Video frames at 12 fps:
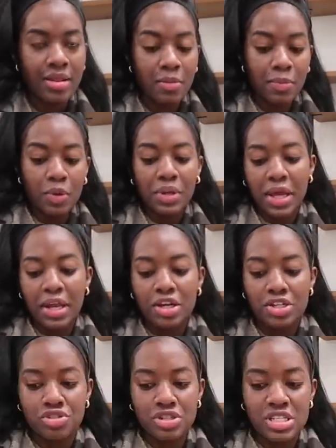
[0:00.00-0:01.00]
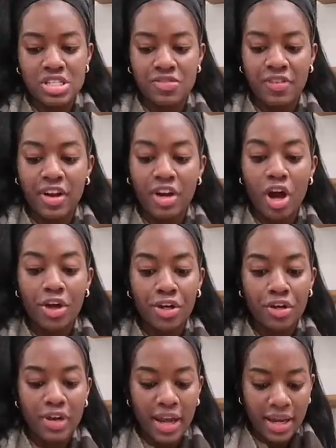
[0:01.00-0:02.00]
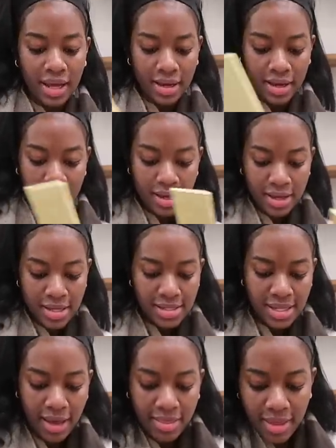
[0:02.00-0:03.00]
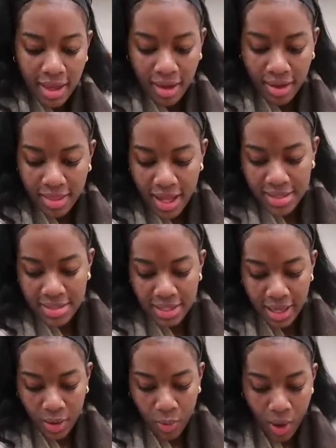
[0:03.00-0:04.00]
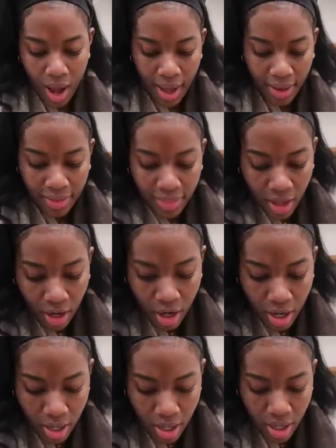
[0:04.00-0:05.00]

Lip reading: the beauty industry is just very underrated. So I think that's like why they are,